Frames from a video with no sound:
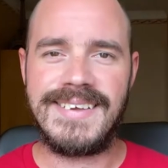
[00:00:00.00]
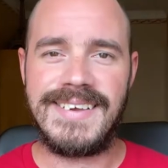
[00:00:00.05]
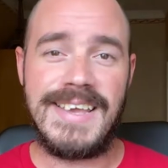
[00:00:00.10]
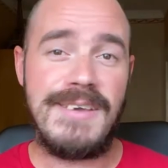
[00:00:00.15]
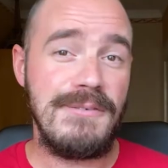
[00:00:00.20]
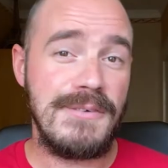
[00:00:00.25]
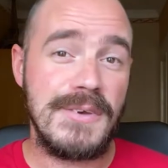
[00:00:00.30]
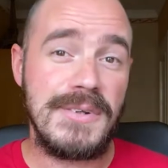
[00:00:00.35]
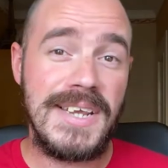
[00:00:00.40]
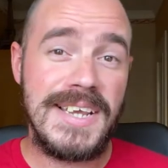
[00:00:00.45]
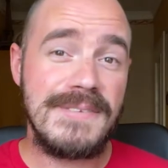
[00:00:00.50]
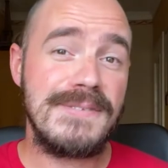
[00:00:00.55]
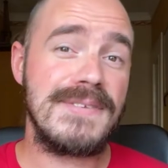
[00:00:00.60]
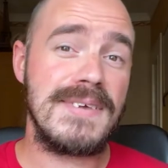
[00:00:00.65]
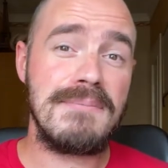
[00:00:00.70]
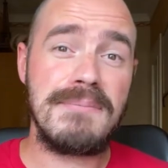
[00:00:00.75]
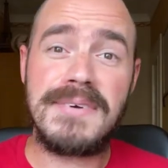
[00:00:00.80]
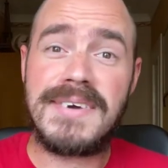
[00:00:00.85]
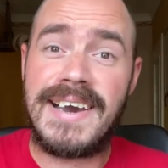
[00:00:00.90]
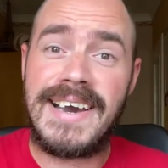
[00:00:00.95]
If you need
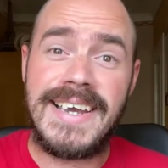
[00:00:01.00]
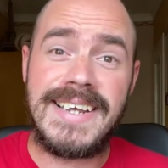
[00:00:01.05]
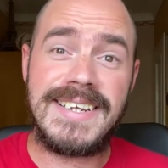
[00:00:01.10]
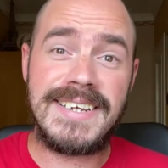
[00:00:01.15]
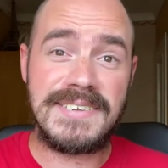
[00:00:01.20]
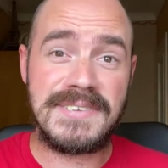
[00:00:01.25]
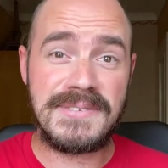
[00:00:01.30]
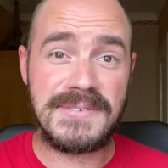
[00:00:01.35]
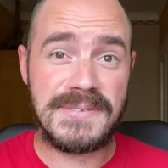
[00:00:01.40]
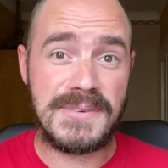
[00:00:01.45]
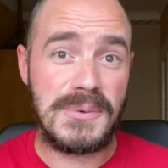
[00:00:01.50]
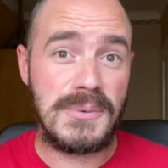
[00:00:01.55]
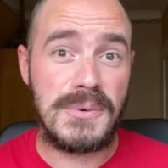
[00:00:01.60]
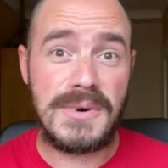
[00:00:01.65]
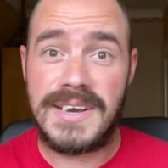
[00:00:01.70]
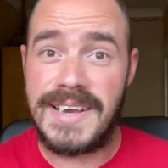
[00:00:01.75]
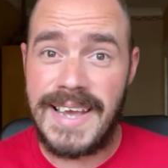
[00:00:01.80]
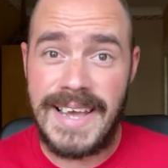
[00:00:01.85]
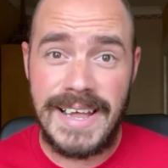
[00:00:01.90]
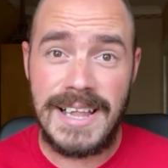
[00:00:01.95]
some guidance
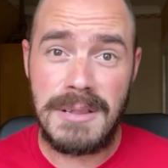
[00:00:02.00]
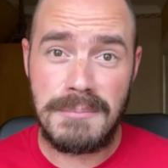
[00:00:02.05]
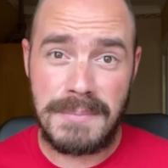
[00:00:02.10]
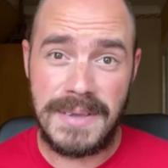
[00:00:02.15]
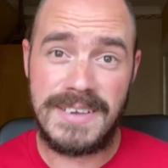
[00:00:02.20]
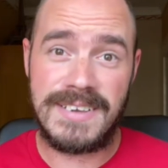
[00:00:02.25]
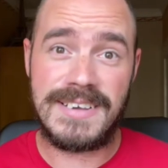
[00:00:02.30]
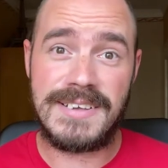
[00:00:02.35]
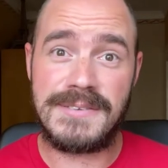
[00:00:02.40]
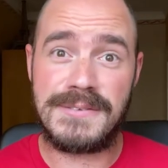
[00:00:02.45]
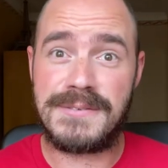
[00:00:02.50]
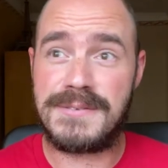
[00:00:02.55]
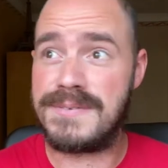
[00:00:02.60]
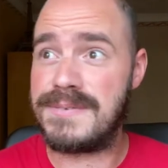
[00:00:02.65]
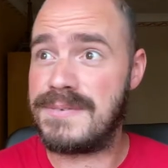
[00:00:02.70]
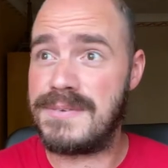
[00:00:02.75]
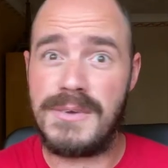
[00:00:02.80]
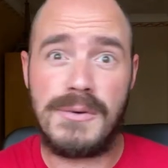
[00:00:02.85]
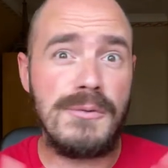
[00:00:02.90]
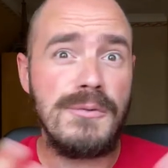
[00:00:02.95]
or help because
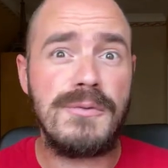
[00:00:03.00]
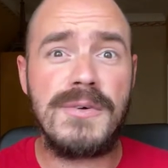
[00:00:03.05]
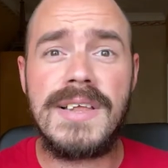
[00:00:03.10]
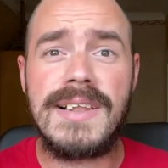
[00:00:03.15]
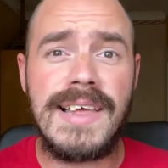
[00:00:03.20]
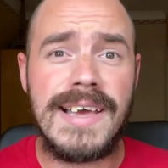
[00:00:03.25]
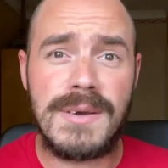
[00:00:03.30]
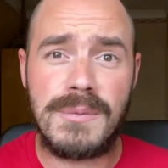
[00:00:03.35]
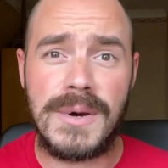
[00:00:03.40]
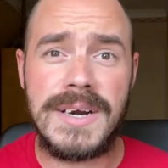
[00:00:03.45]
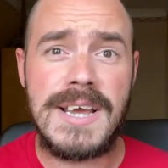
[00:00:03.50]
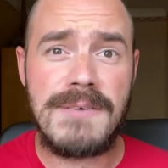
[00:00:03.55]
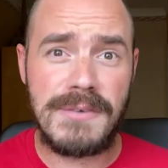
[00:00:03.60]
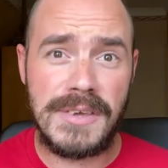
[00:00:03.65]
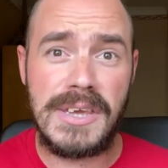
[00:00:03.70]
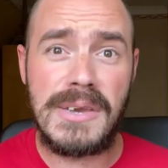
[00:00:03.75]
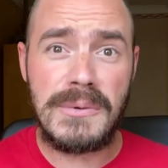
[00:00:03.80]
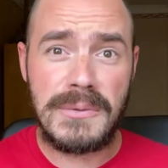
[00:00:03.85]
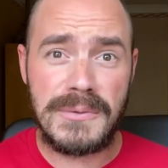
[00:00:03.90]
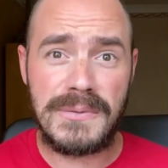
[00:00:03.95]
you feel like whatever
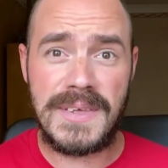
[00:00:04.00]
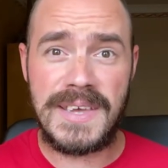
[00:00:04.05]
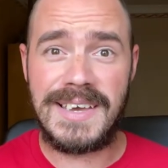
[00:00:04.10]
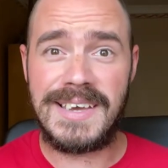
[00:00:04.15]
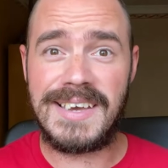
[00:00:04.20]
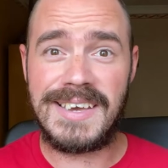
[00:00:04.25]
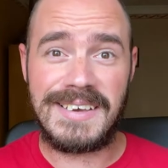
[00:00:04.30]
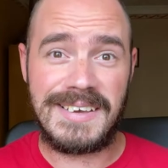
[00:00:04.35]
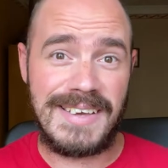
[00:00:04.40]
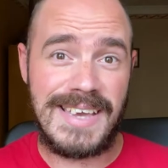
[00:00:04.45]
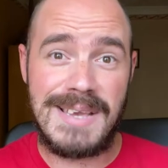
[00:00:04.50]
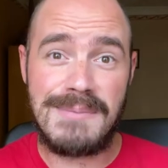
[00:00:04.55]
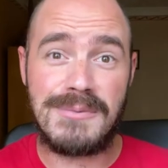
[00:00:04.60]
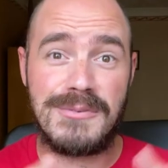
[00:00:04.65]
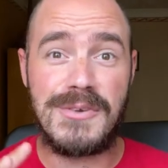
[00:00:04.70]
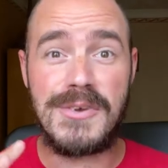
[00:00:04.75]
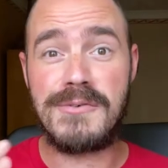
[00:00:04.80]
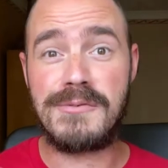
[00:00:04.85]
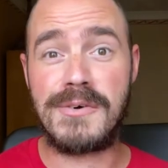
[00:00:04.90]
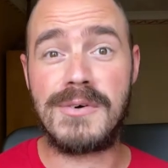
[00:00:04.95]
you think
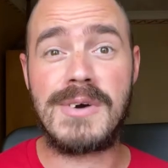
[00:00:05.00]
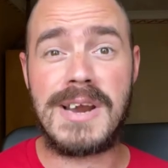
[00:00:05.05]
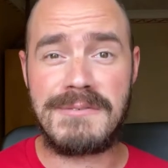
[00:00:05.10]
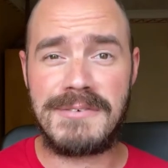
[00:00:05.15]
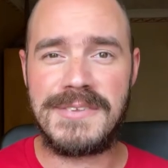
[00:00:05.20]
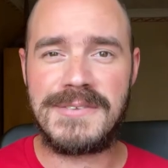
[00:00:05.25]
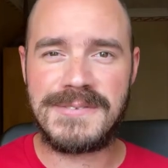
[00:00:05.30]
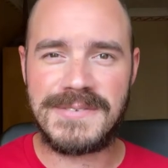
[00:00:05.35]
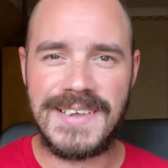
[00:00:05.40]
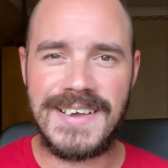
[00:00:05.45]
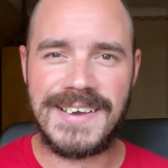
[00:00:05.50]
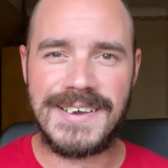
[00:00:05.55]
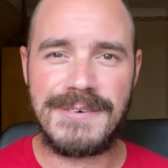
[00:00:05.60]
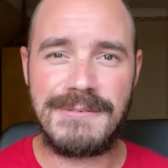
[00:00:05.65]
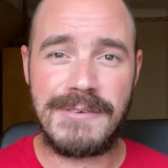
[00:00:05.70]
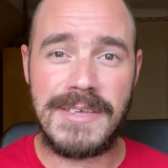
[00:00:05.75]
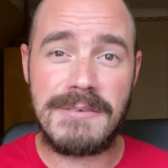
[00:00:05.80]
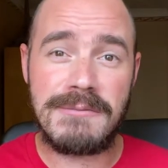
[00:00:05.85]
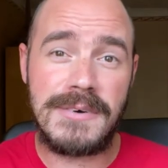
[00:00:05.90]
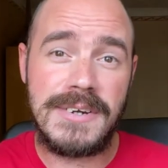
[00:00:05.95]
keeps you forever stuck,
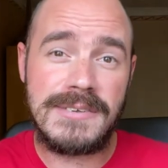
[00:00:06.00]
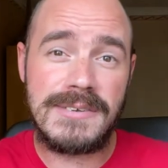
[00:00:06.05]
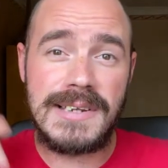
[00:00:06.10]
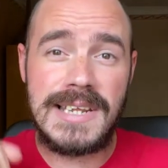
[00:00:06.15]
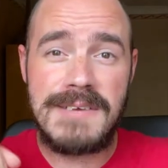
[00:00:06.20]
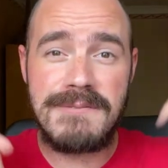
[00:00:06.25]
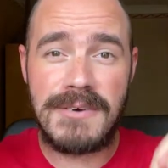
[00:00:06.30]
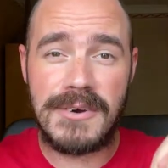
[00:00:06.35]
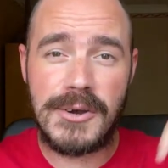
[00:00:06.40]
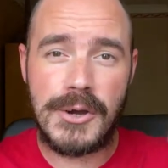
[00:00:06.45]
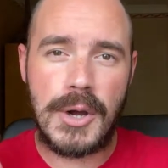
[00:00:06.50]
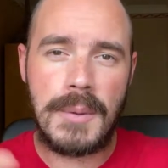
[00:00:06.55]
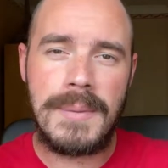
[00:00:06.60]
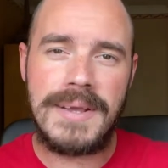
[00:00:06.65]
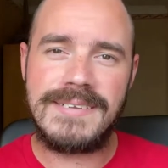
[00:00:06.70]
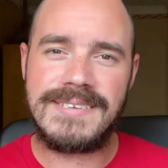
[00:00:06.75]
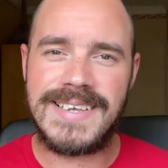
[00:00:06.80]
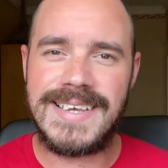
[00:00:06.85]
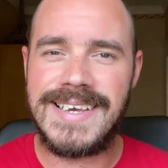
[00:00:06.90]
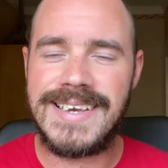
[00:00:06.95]
feel free to leave a
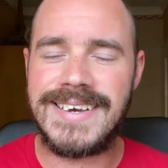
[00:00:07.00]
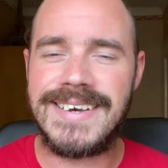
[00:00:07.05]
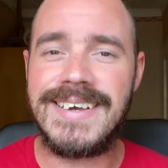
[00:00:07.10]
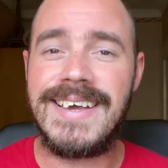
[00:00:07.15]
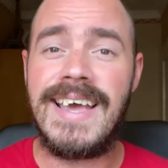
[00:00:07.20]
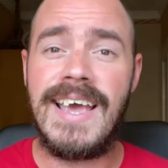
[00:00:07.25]
comment here.